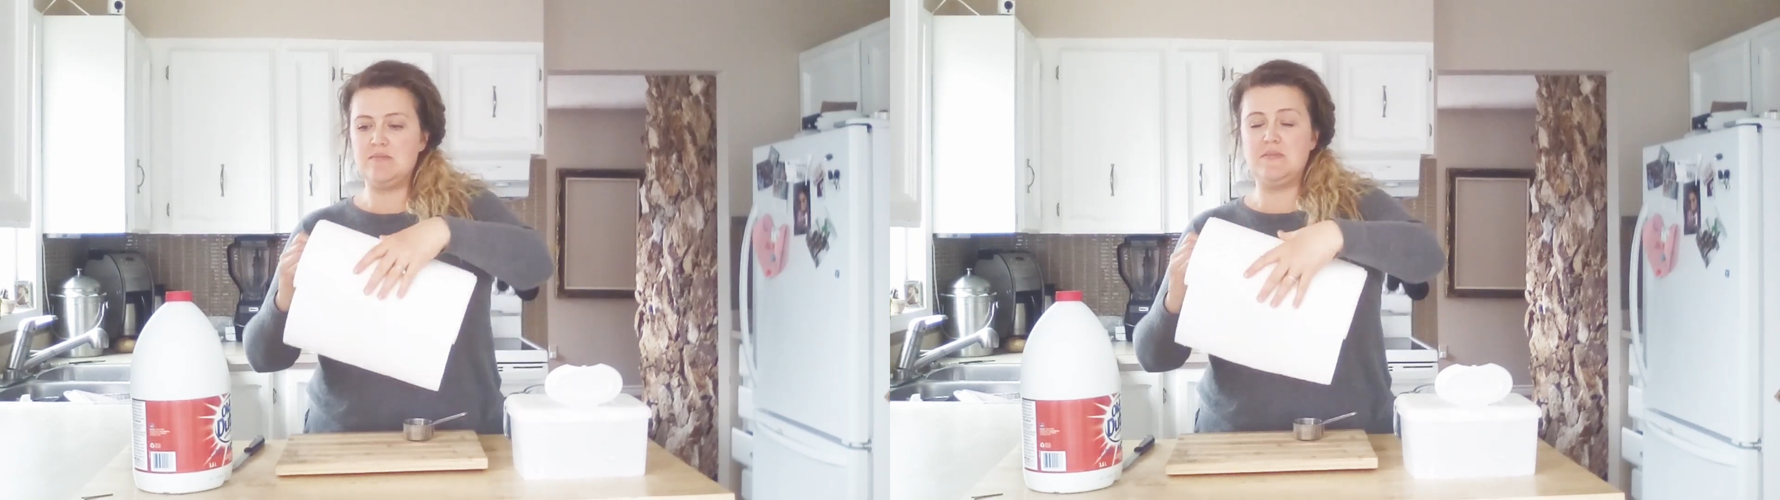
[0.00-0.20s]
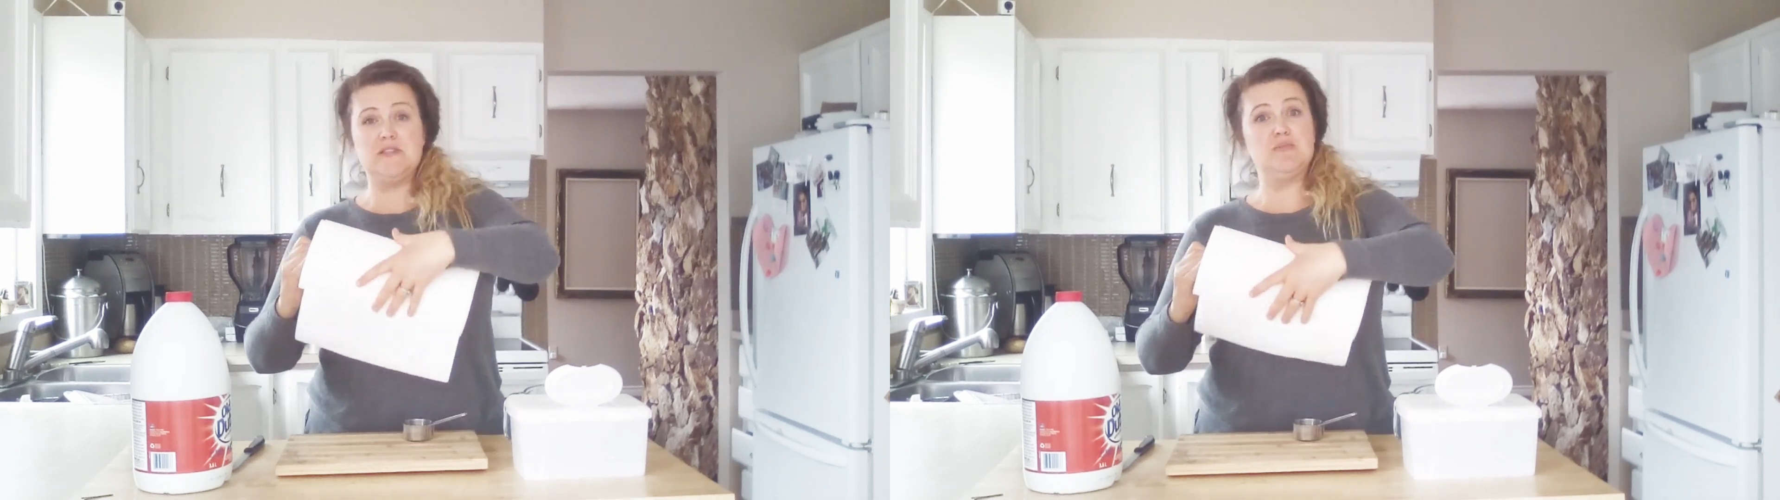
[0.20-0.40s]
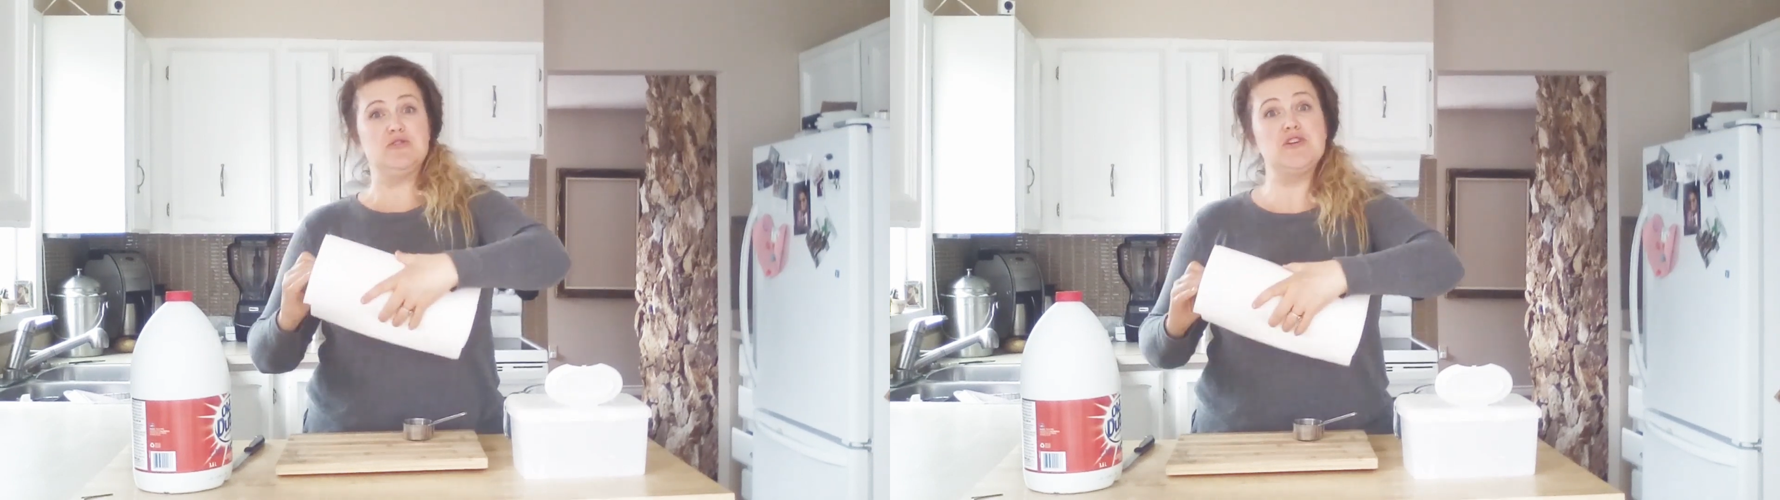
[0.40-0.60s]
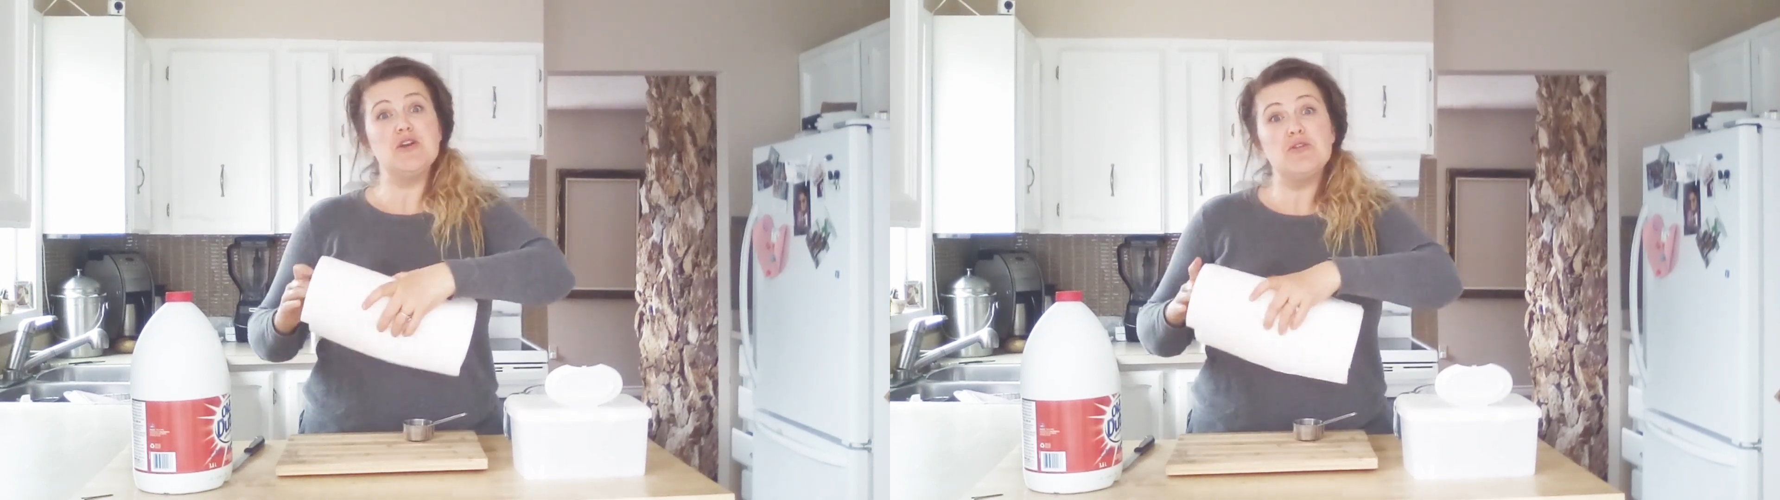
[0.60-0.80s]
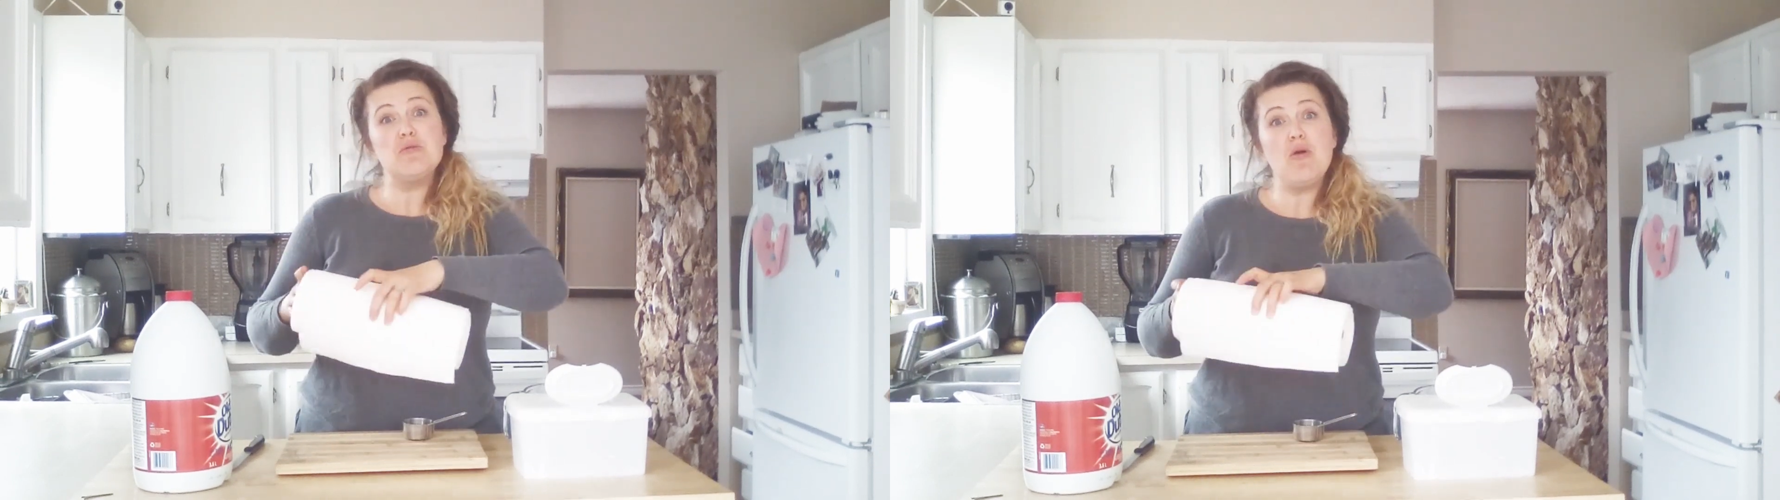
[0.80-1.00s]
This
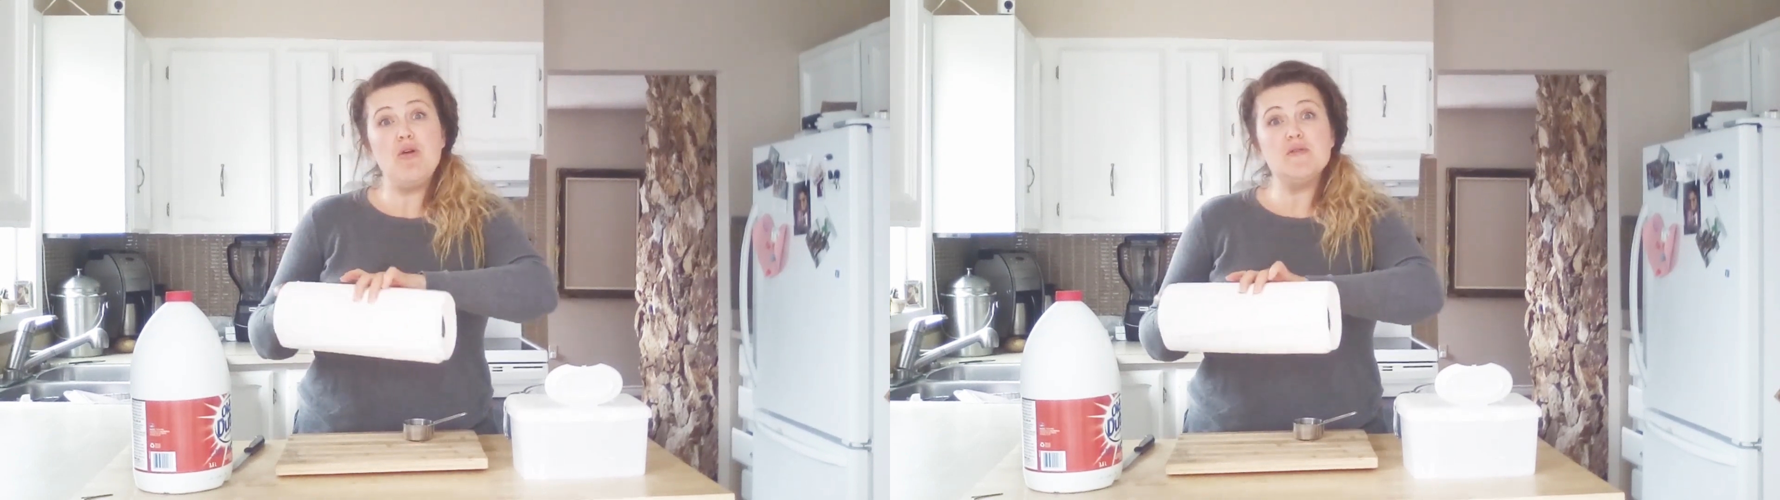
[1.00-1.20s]
particular roll